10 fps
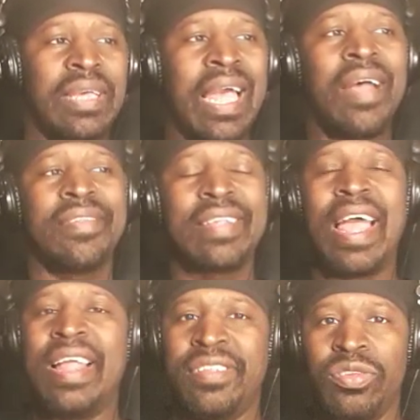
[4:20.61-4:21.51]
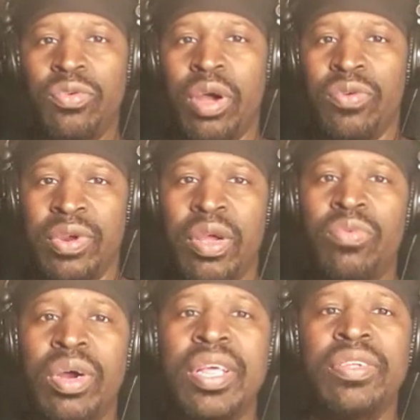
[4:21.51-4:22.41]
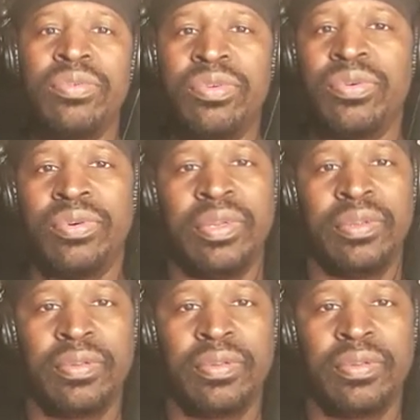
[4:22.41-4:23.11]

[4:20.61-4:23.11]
Outside the URL, what are you doing?